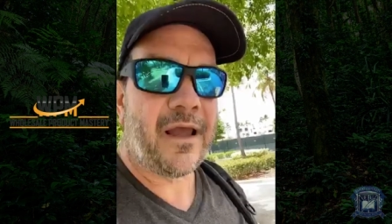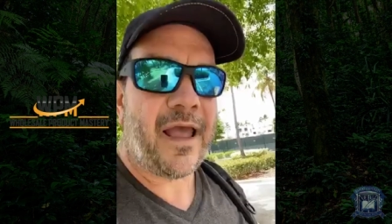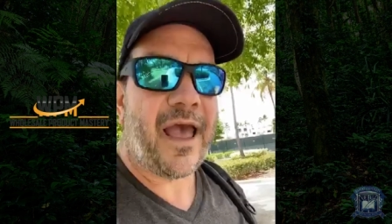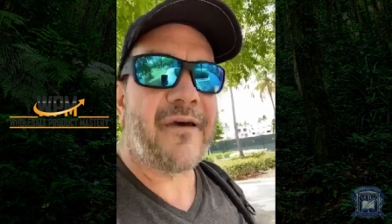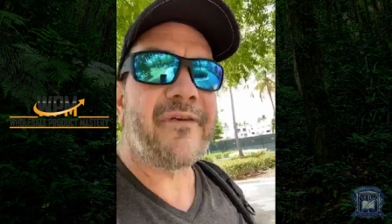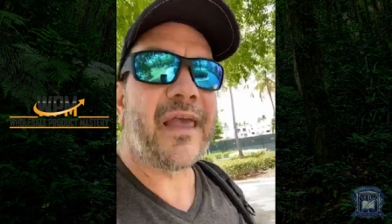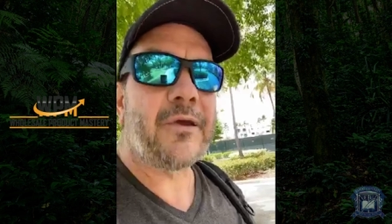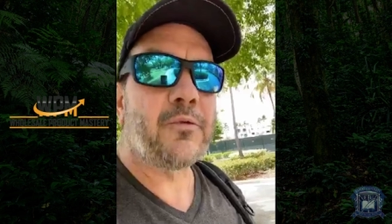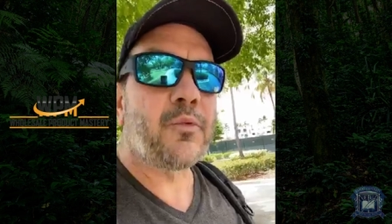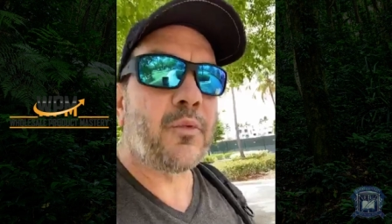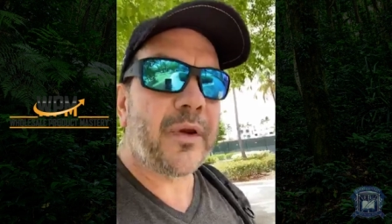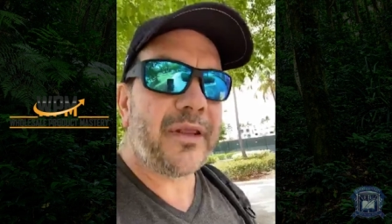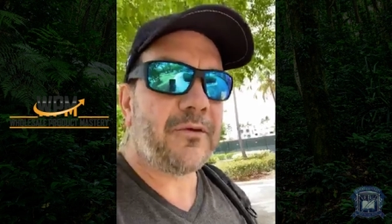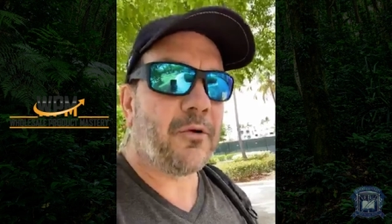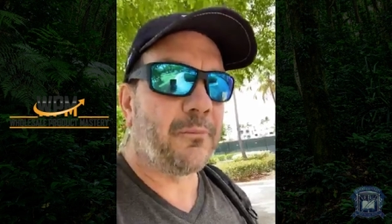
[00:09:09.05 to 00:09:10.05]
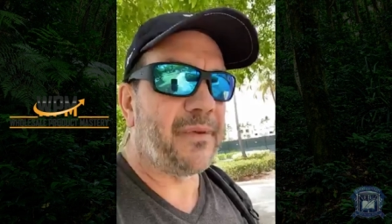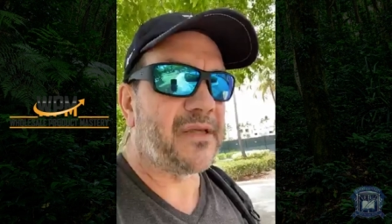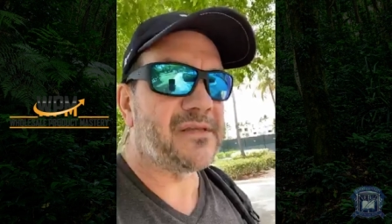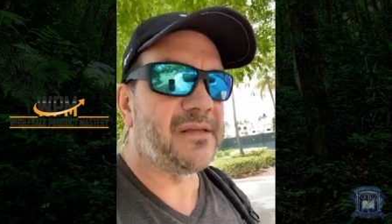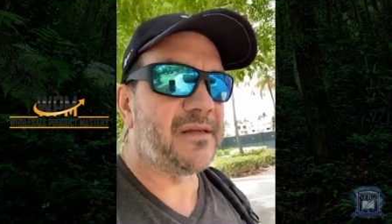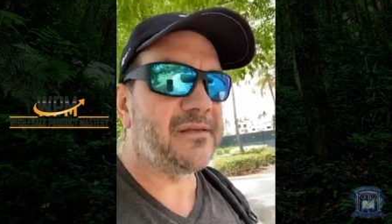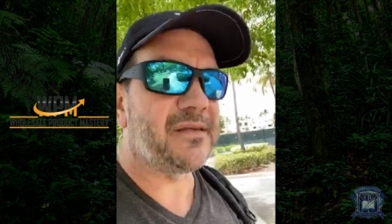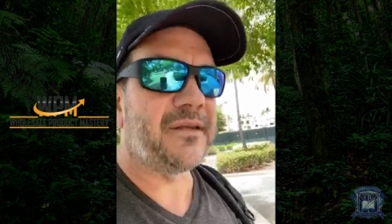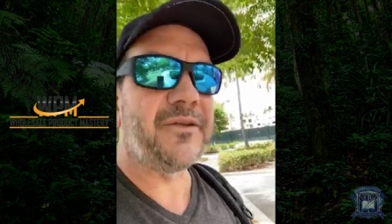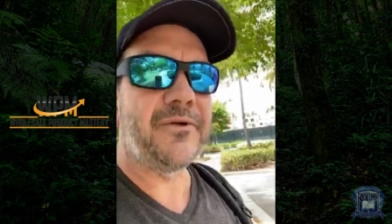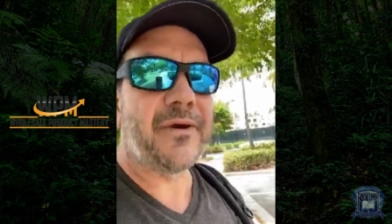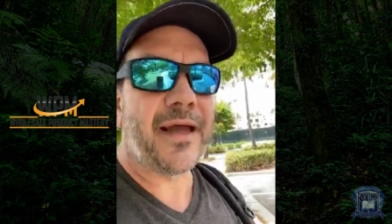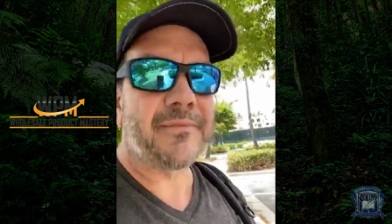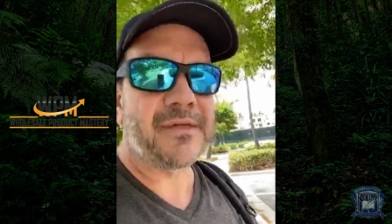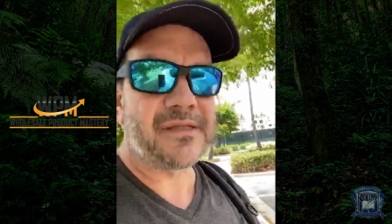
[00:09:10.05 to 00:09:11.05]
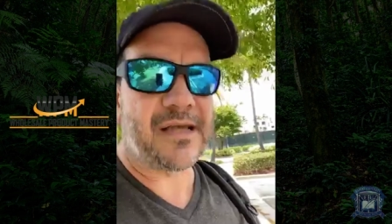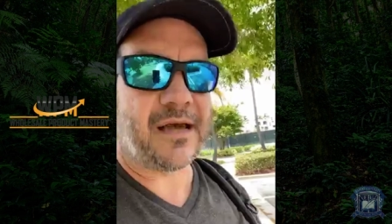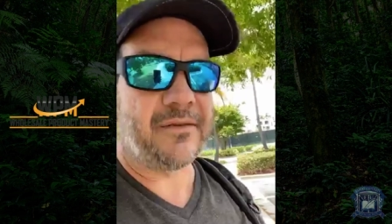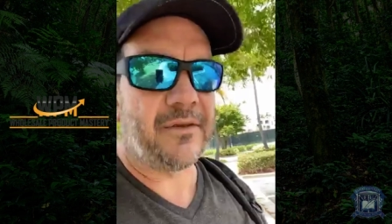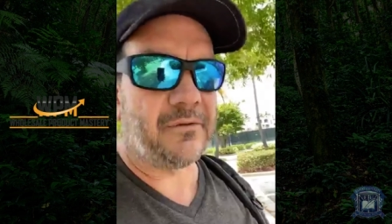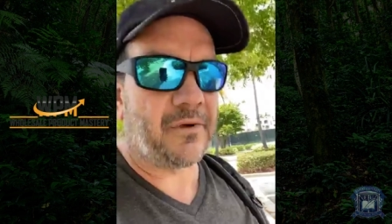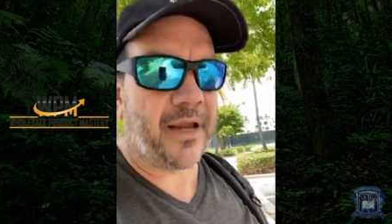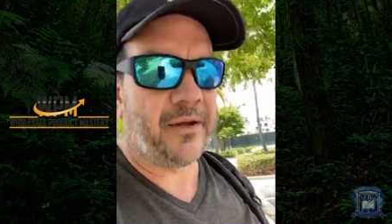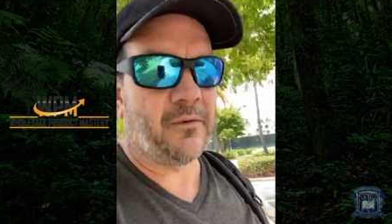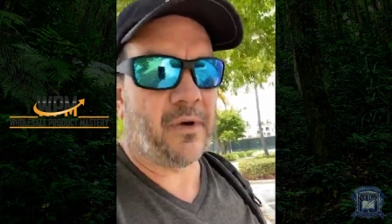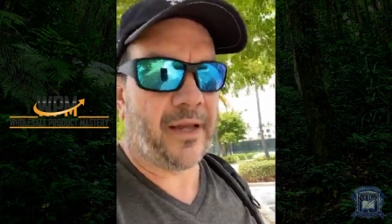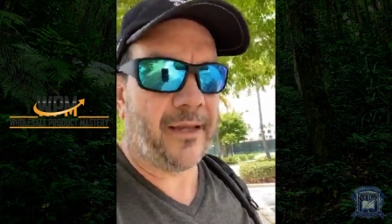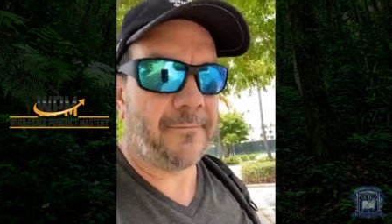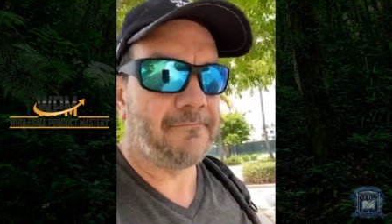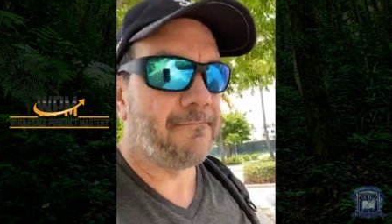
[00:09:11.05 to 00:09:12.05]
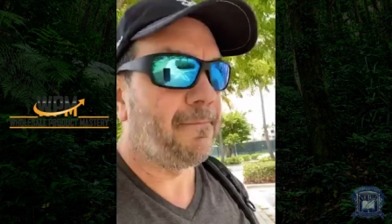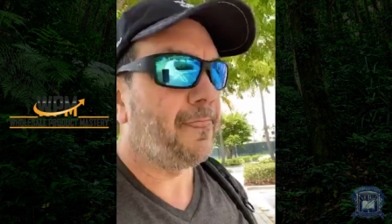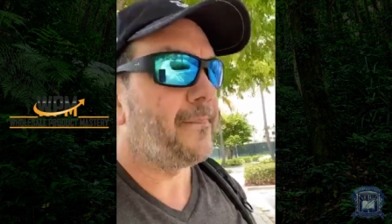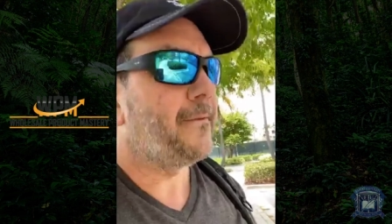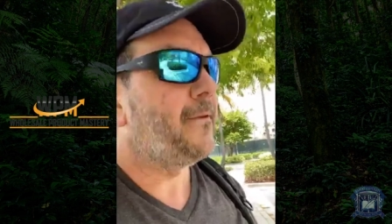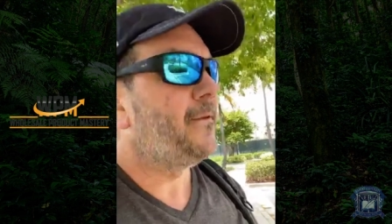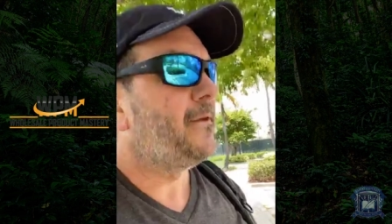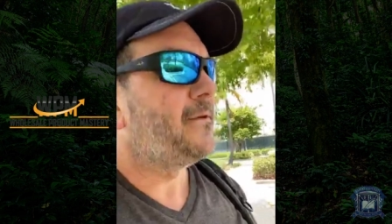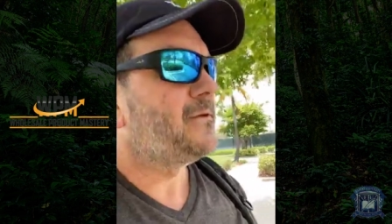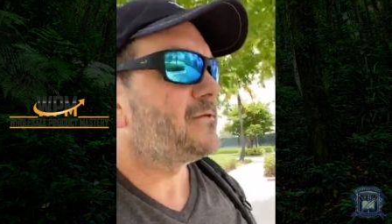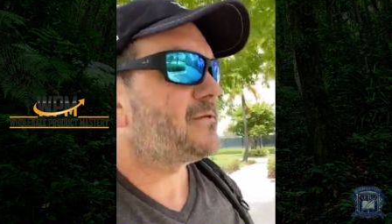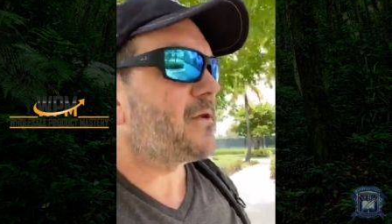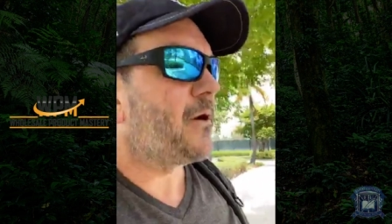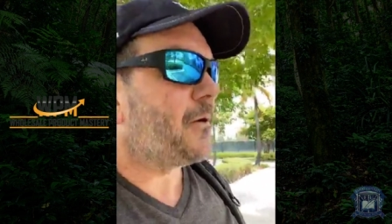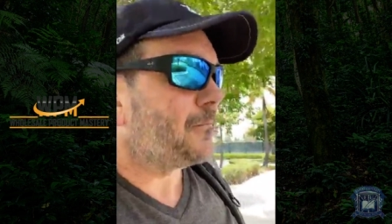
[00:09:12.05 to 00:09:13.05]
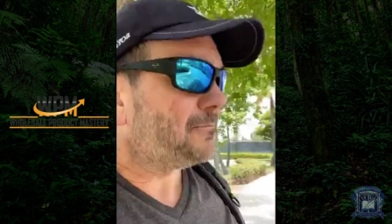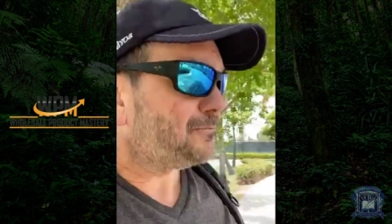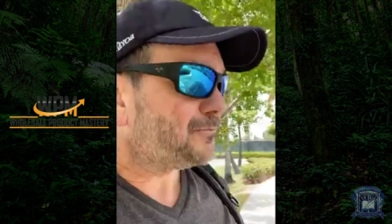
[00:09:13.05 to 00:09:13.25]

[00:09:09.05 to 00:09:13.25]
have a real business, and do Amazon the right way. So